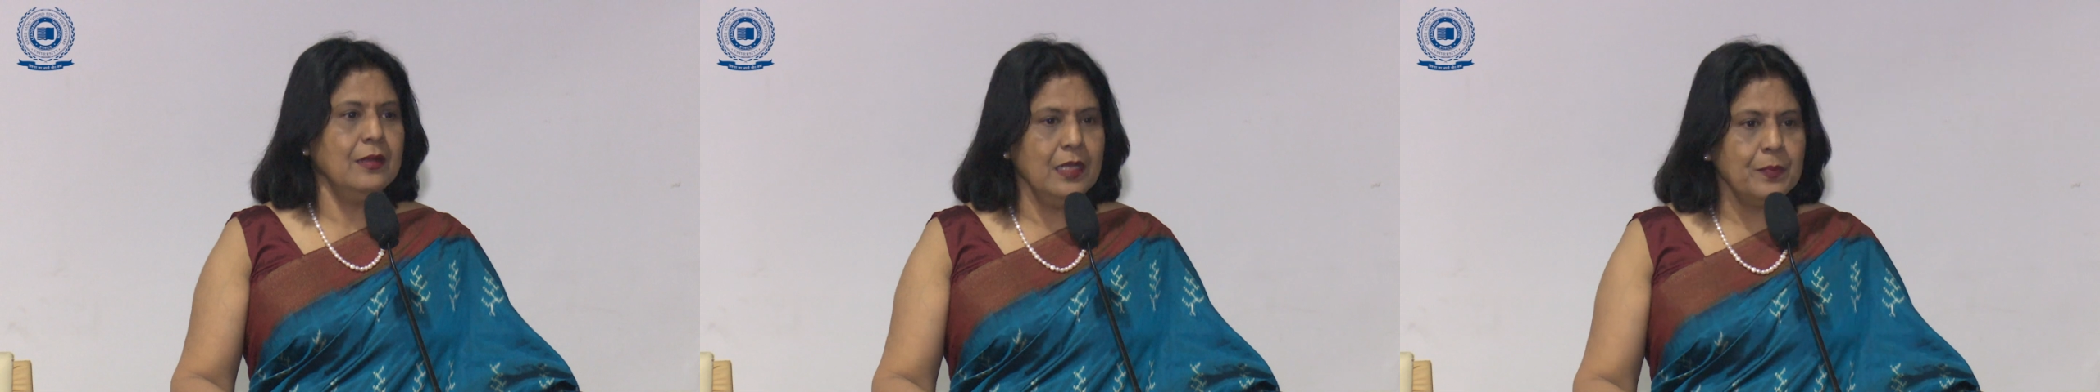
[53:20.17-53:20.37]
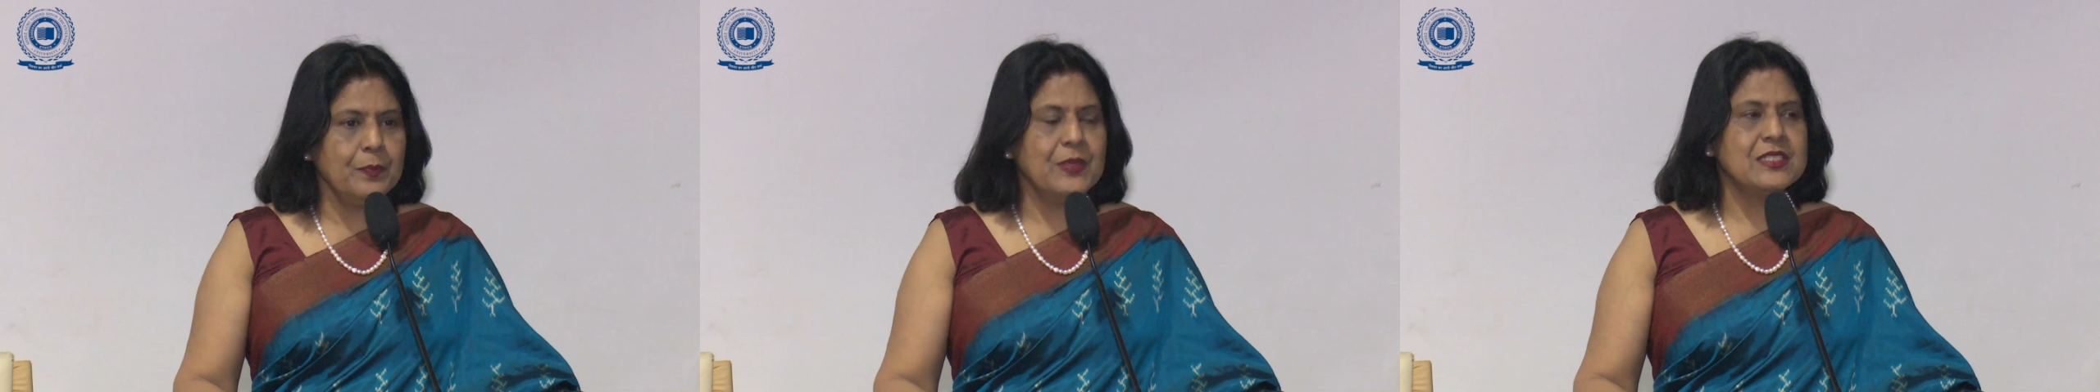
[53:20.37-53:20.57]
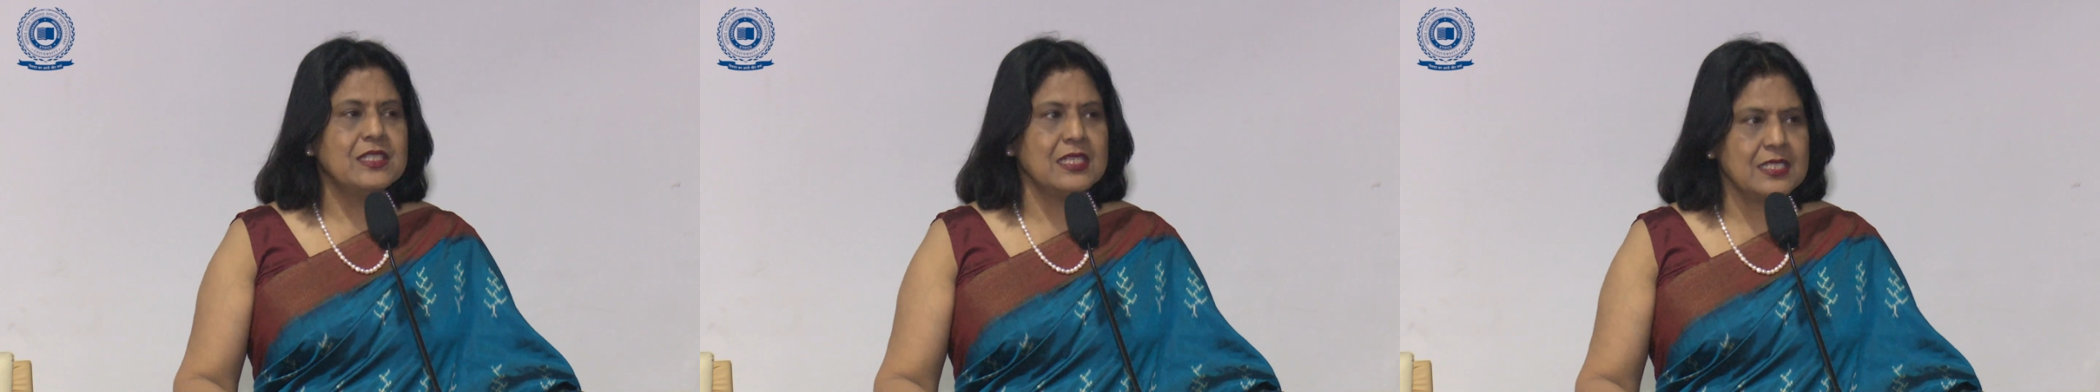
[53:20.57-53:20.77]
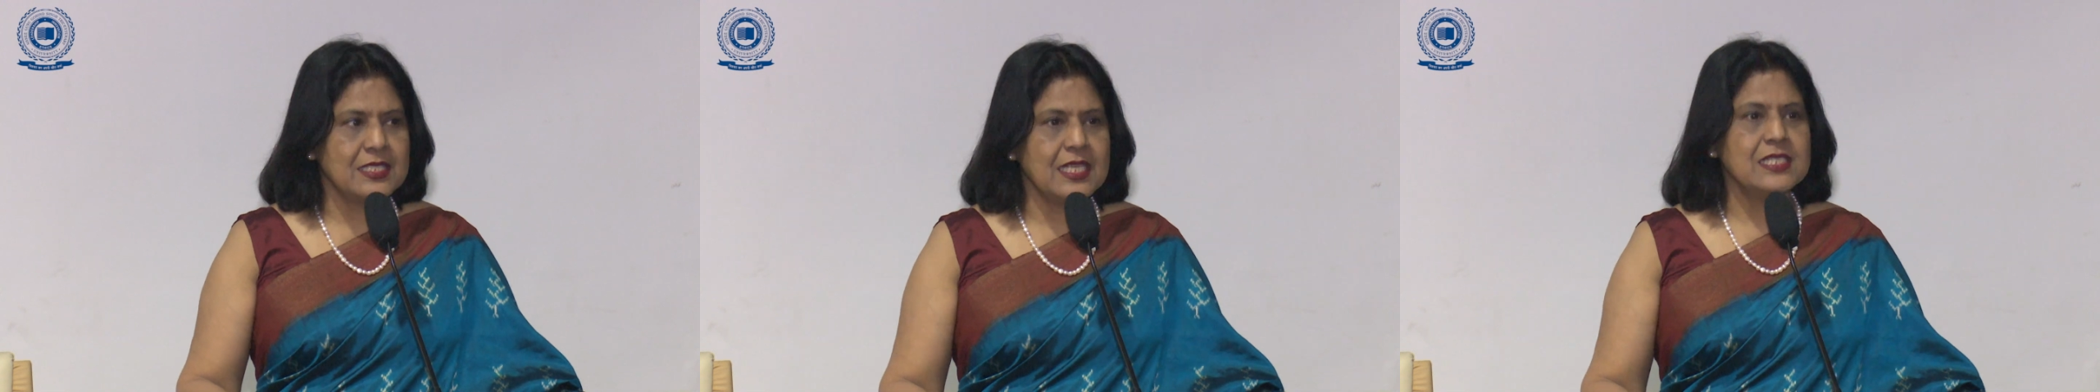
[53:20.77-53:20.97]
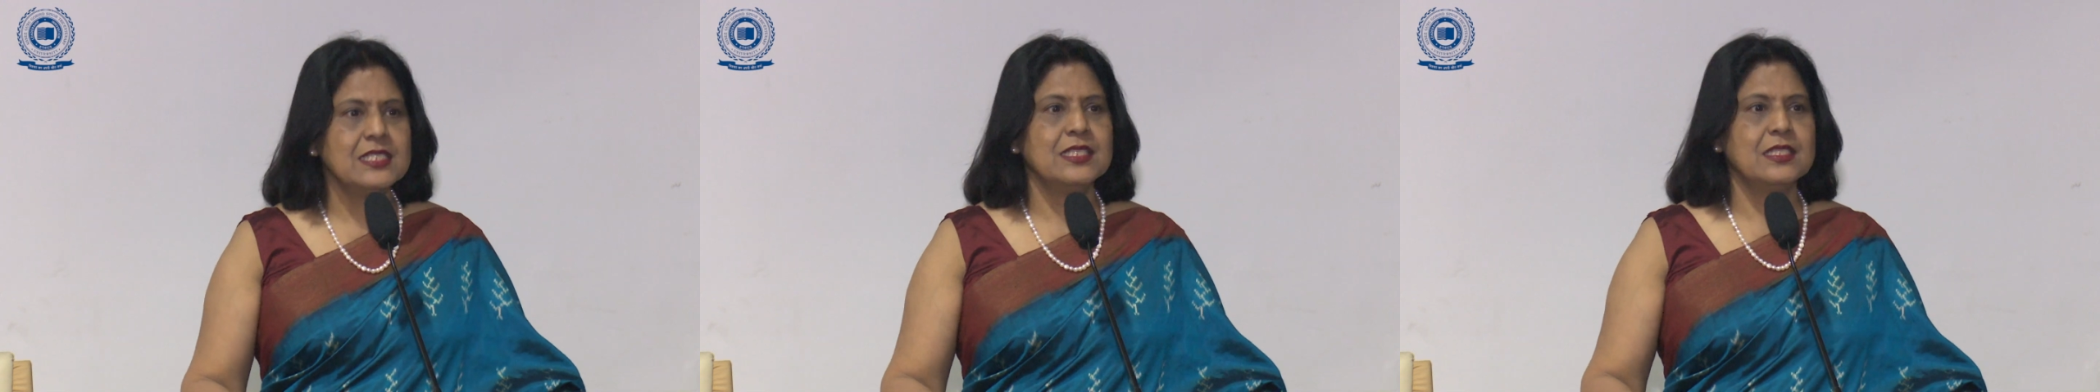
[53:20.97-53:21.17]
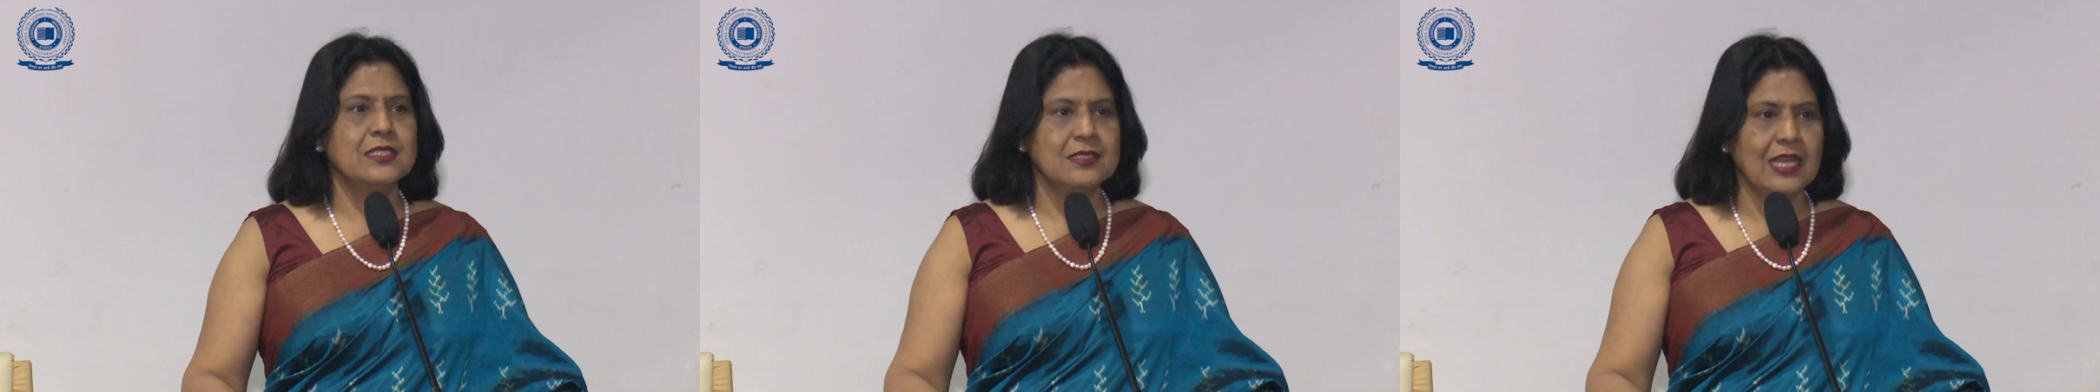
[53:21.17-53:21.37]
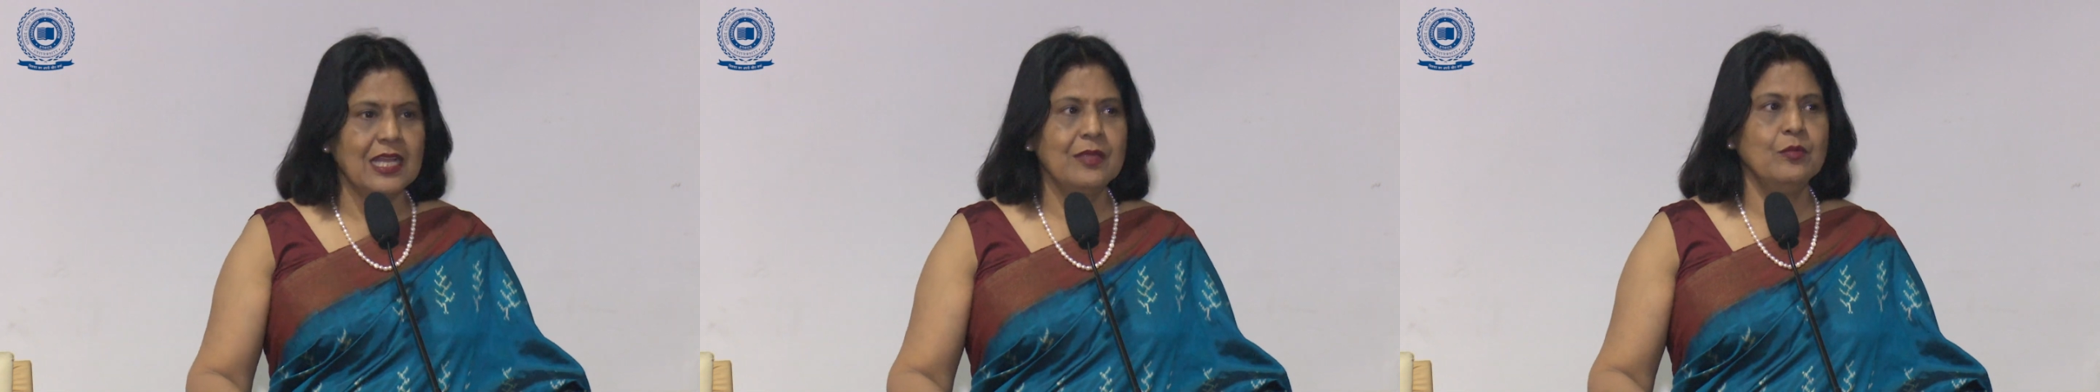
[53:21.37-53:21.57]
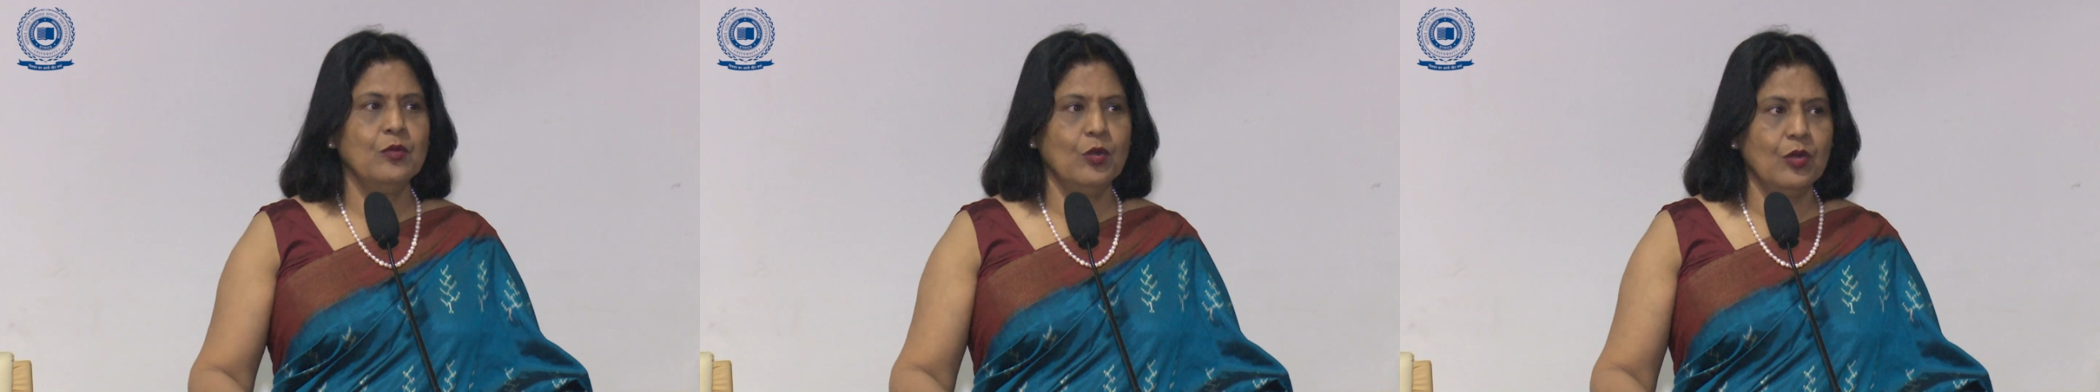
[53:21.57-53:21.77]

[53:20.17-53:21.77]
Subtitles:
lip is assessed at the time